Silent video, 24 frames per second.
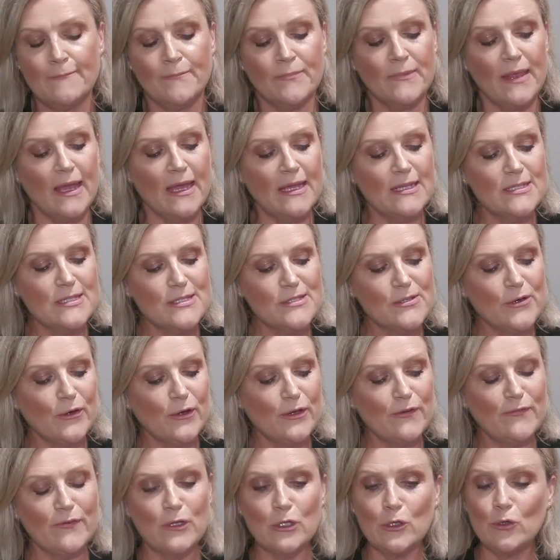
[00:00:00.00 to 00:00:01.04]
And so
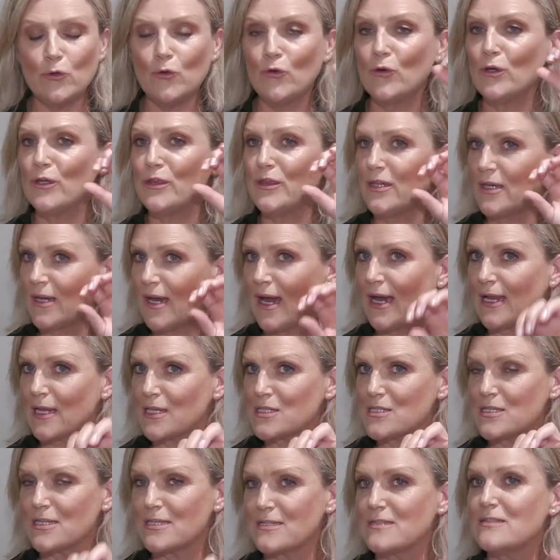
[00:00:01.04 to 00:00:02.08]
if you look at the
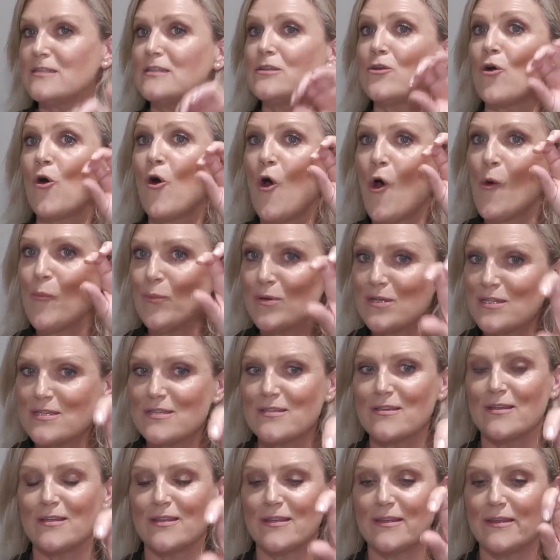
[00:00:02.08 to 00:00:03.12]
colors that sit
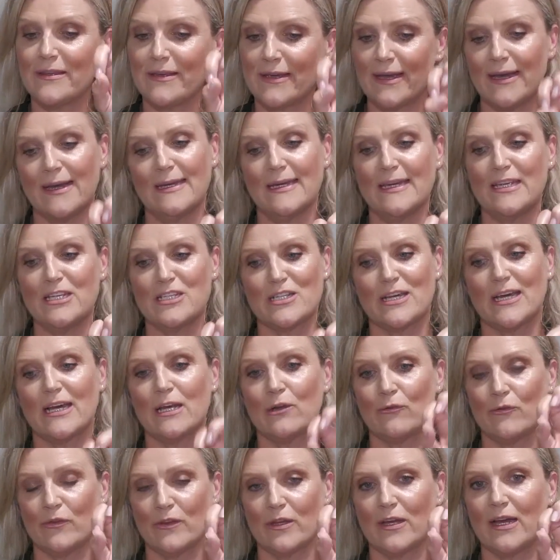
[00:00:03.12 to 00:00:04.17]
opposite each
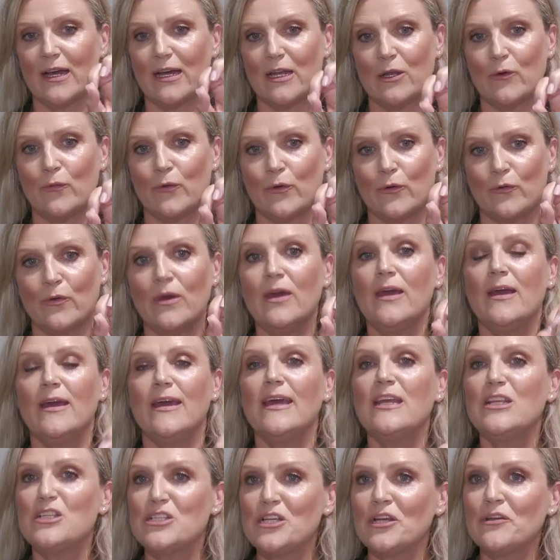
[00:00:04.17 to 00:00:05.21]
color on the color wheel,
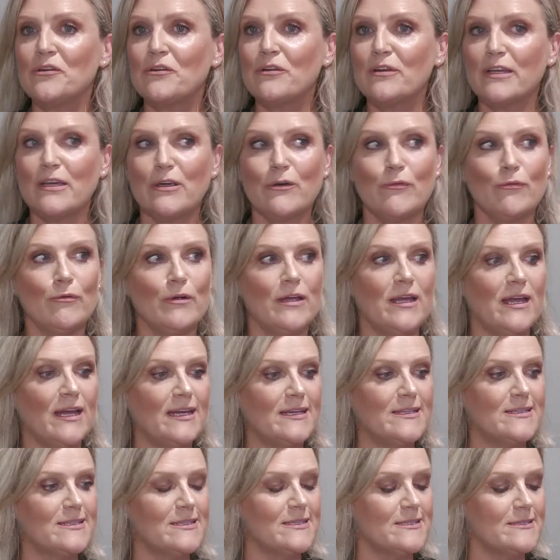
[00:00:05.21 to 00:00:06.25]
it generally
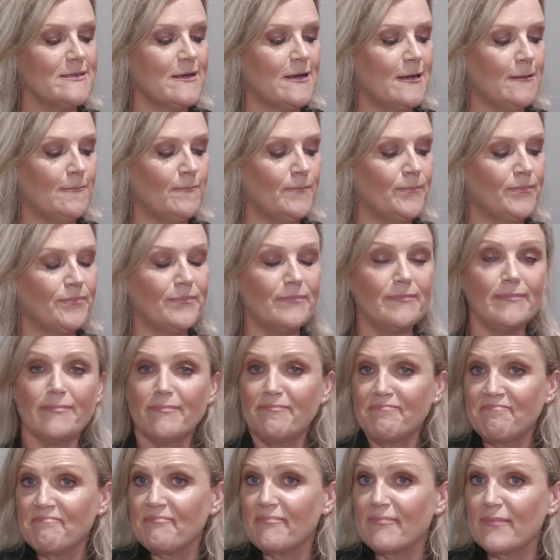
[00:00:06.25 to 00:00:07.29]
creates
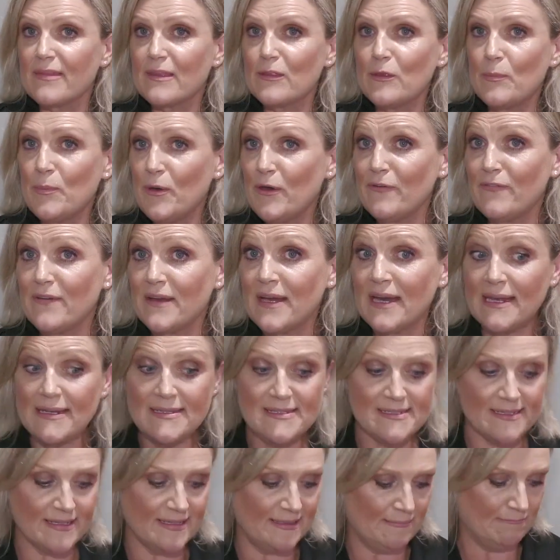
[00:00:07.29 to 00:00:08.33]
the perfect color
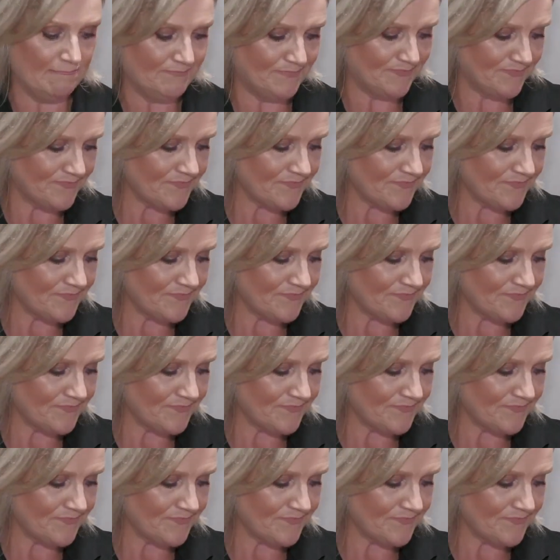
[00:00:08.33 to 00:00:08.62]
scheme.